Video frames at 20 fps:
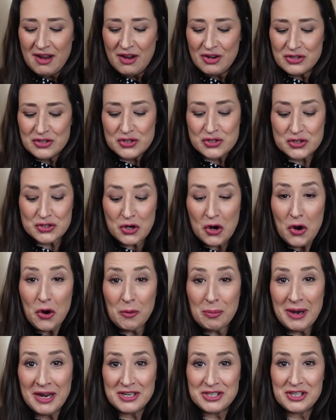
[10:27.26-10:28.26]
so
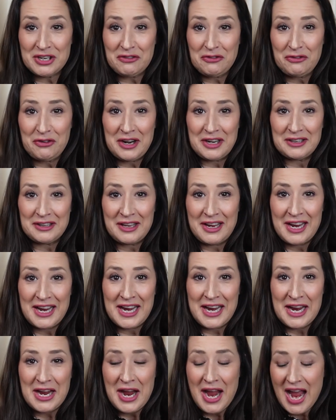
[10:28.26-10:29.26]
budget
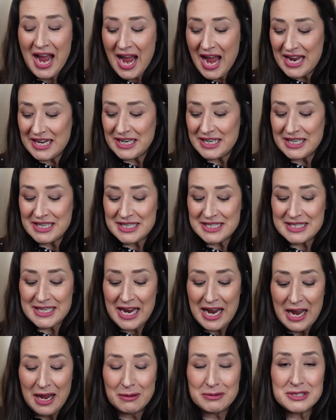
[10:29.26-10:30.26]
friendly and it is
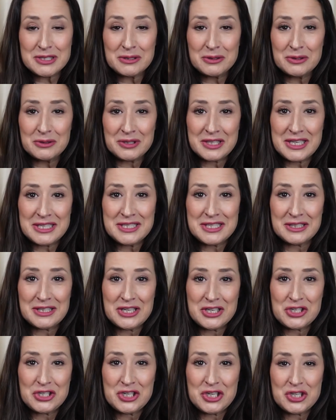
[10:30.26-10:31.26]
absolutely
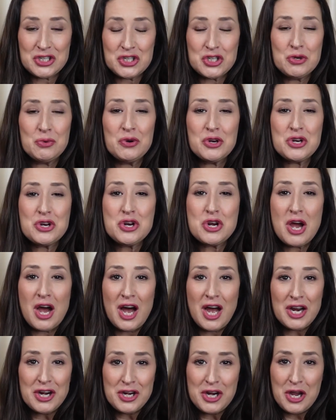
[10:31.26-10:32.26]
delicious. You would
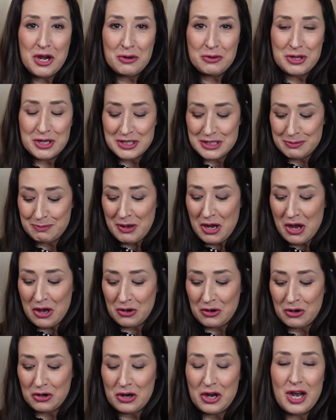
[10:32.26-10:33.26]
not know this
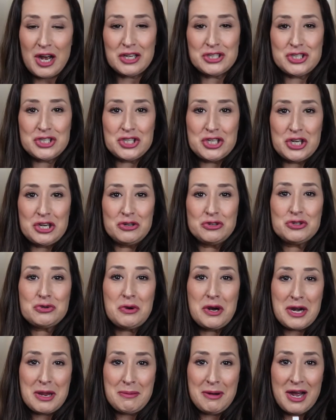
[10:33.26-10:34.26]
bottle cost you
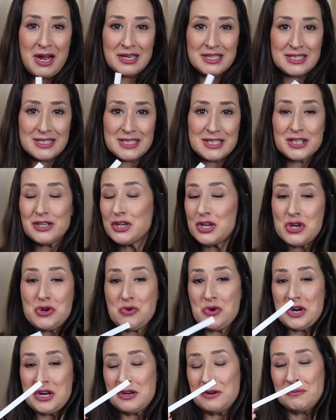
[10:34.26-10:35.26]
20 bucks. You
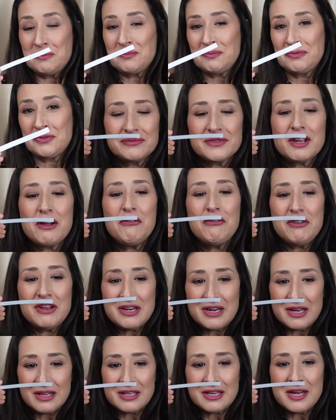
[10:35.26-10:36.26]
wouldn't.
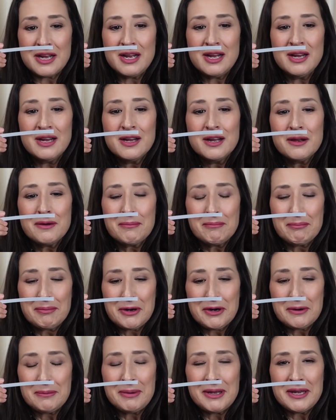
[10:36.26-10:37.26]
Vanilla
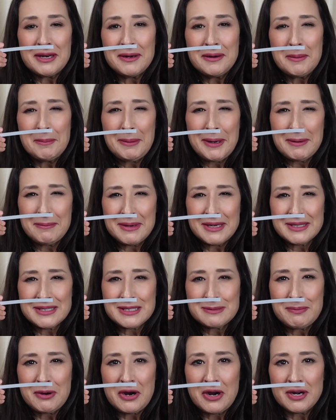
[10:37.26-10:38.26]
Bourbon by
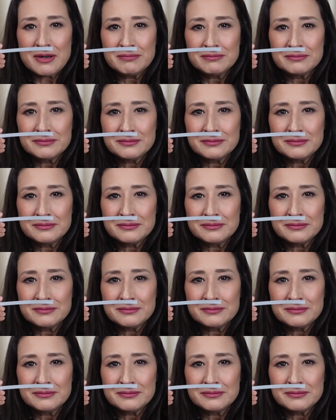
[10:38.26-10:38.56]
Mix Bar.